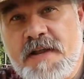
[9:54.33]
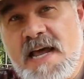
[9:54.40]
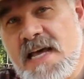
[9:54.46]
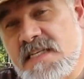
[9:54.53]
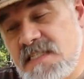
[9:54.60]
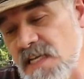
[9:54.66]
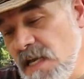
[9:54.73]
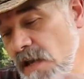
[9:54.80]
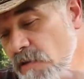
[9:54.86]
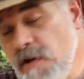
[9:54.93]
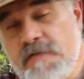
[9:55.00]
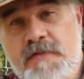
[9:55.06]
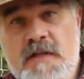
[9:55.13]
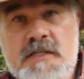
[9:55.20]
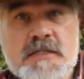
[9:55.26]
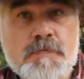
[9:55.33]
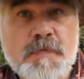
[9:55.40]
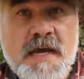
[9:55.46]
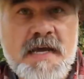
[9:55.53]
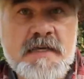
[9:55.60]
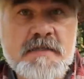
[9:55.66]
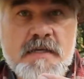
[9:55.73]
It has the equivalent
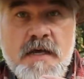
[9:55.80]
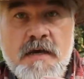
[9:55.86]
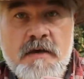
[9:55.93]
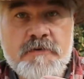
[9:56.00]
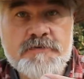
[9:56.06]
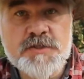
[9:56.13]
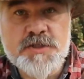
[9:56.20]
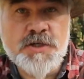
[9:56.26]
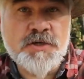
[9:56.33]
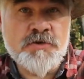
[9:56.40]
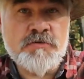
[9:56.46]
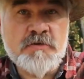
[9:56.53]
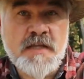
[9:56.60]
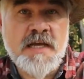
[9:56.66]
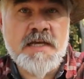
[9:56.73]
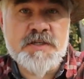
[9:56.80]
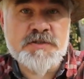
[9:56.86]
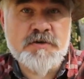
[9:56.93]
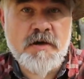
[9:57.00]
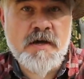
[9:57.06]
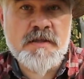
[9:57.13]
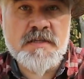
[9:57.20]
space of 2
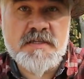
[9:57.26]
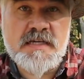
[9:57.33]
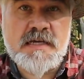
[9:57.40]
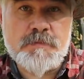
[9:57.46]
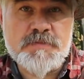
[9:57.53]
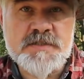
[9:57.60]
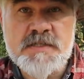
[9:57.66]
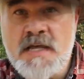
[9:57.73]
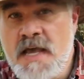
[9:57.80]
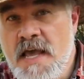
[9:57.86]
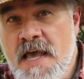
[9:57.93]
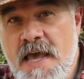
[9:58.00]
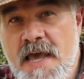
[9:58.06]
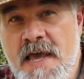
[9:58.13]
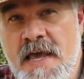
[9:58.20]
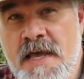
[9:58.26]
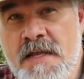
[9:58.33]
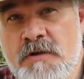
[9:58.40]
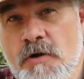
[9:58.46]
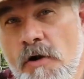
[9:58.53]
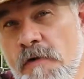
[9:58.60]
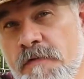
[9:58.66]
Langstroth deeps,
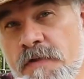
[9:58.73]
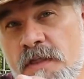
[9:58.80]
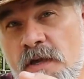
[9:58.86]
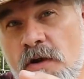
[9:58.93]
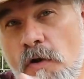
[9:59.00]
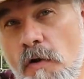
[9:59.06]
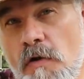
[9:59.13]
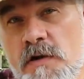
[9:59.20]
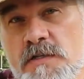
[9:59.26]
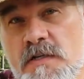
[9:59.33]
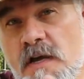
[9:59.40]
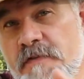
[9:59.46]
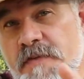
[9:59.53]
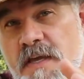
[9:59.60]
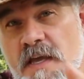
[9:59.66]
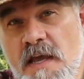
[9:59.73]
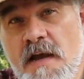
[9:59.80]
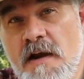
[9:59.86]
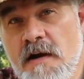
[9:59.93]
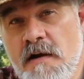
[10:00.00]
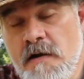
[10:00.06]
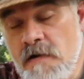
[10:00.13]
and over the course of a
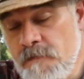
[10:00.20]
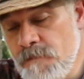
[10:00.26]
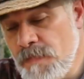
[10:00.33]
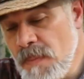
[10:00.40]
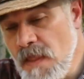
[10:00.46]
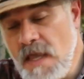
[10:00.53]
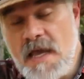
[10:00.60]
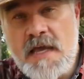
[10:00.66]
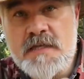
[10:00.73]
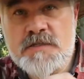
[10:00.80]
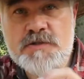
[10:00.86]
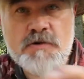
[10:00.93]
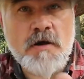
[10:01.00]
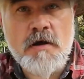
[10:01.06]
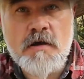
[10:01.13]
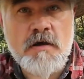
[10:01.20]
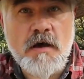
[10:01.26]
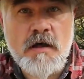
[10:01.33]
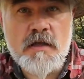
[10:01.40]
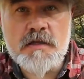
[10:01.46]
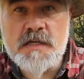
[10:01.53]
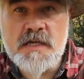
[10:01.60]
year a strong
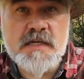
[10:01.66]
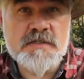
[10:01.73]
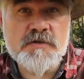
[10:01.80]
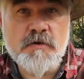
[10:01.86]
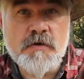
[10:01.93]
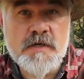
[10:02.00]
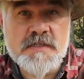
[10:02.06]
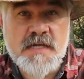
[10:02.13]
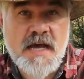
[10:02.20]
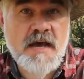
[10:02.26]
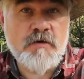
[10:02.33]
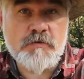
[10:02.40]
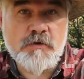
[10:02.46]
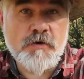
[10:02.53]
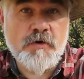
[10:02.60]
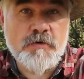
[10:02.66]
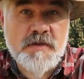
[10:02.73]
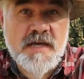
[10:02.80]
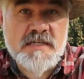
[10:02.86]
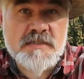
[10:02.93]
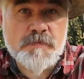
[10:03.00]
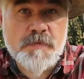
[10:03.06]
colony is going to outgrow that